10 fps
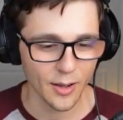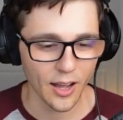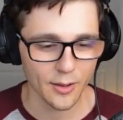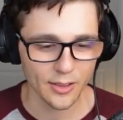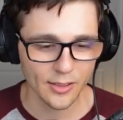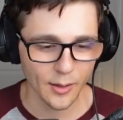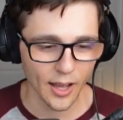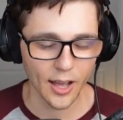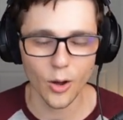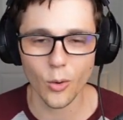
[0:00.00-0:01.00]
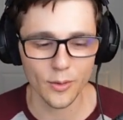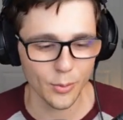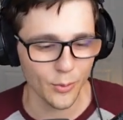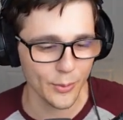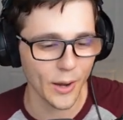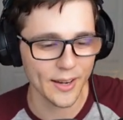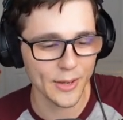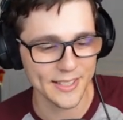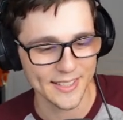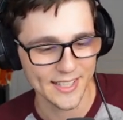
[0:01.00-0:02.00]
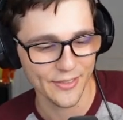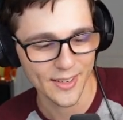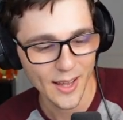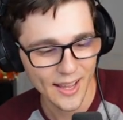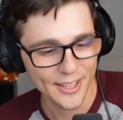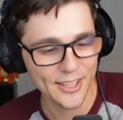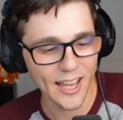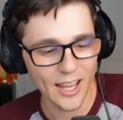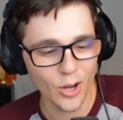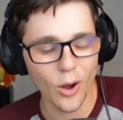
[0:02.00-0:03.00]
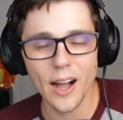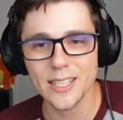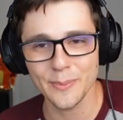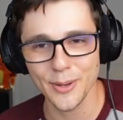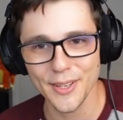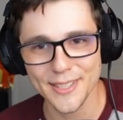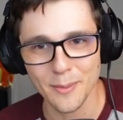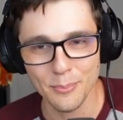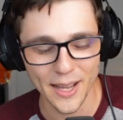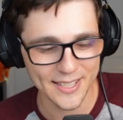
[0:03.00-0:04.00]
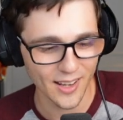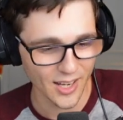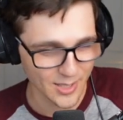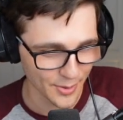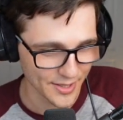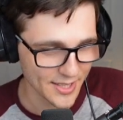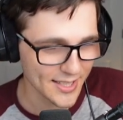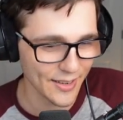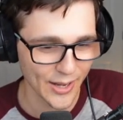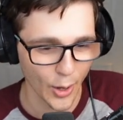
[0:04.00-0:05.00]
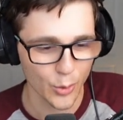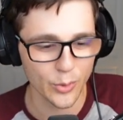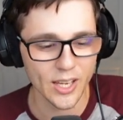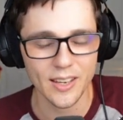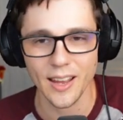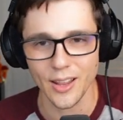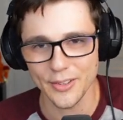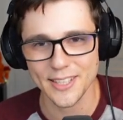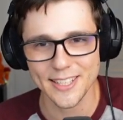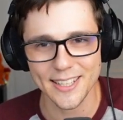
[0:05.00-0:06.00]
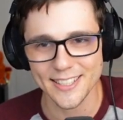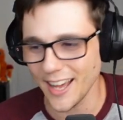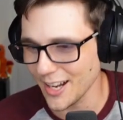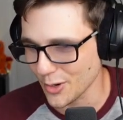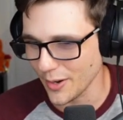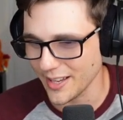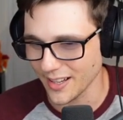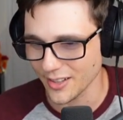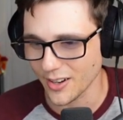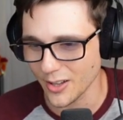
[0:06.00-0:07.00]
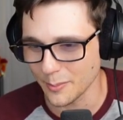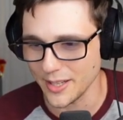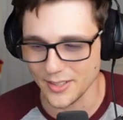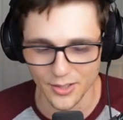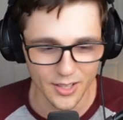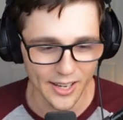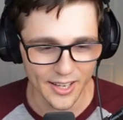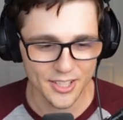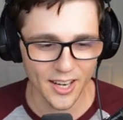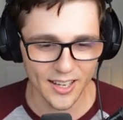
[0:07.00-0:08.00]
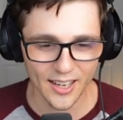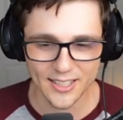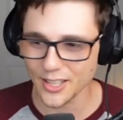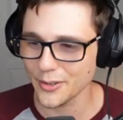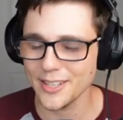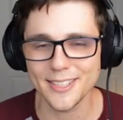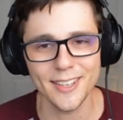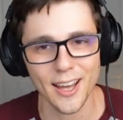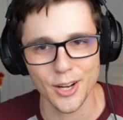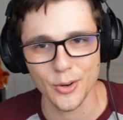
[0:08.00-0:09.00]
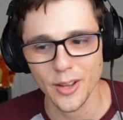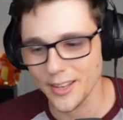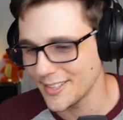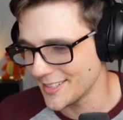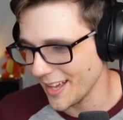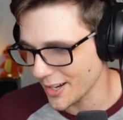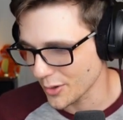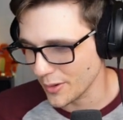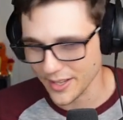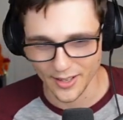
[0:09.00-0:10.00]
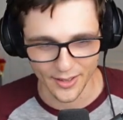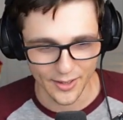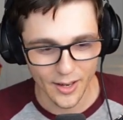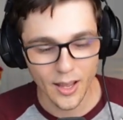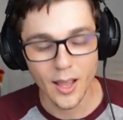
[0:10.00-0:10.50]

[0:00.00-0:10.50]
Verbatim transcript: Uh, uh, what, what is this even? Yellow Octopus, best Octopus. He's got like a green yellow. It's, it's, it's not a great color, I'll admit, dude. Shiny Octillery is not a, is not a great color.